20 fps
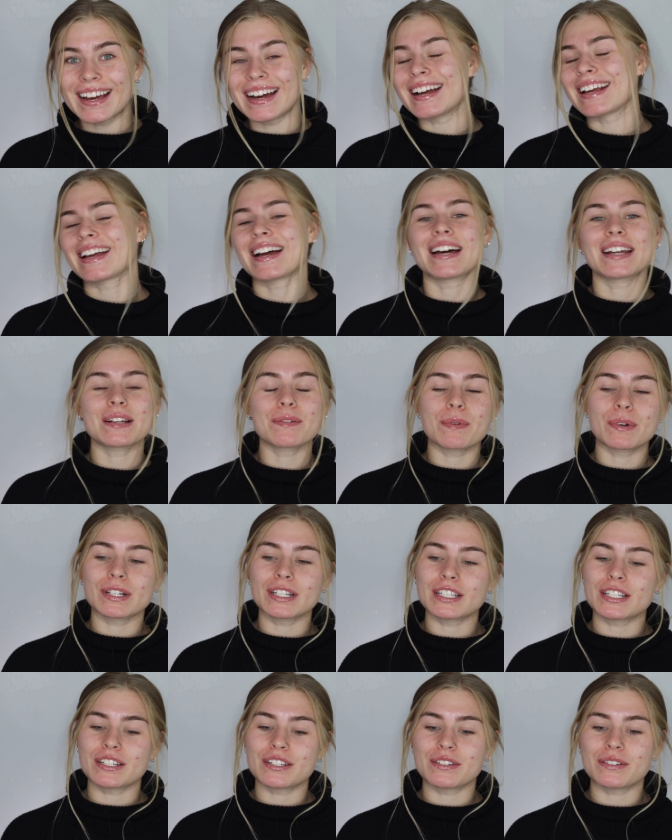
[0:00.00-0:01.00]
I kind of want
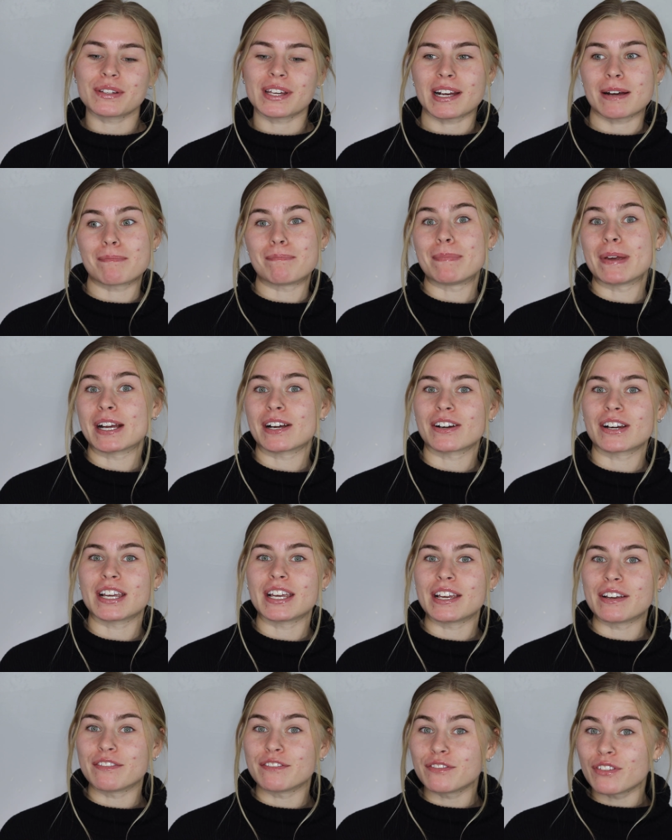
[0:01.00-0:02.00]
to do like a berry